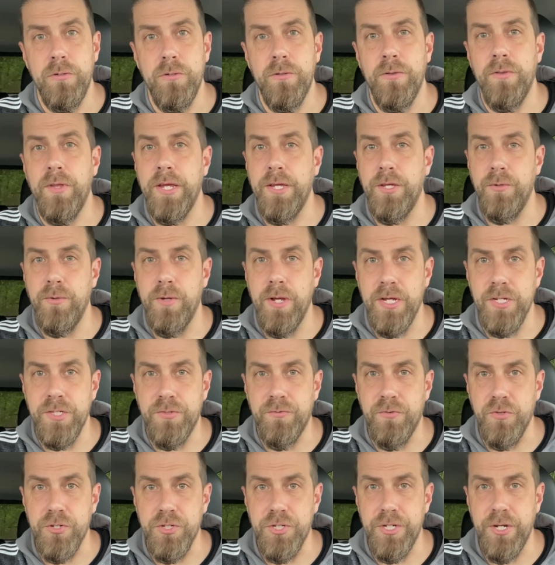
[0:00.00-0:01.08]
Thank you guys
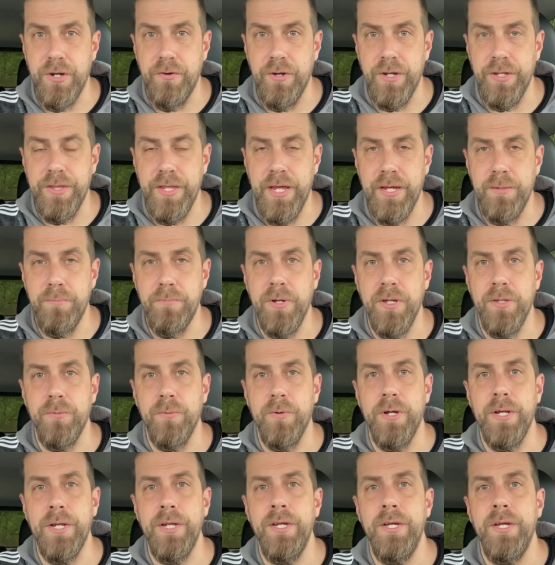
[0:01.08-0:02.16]
for sharing that, by the
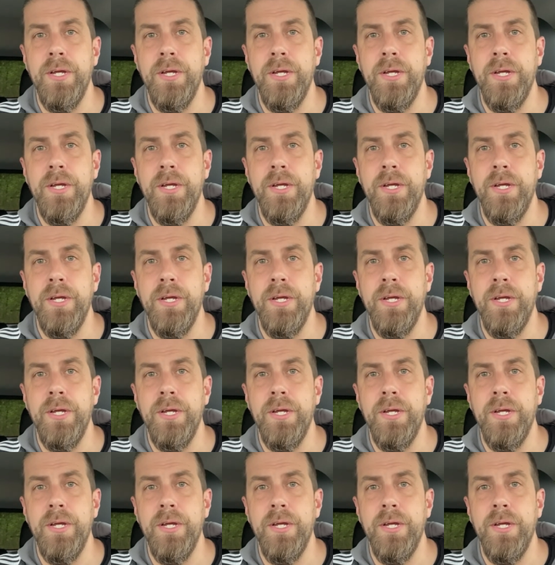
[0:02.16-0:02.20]
way,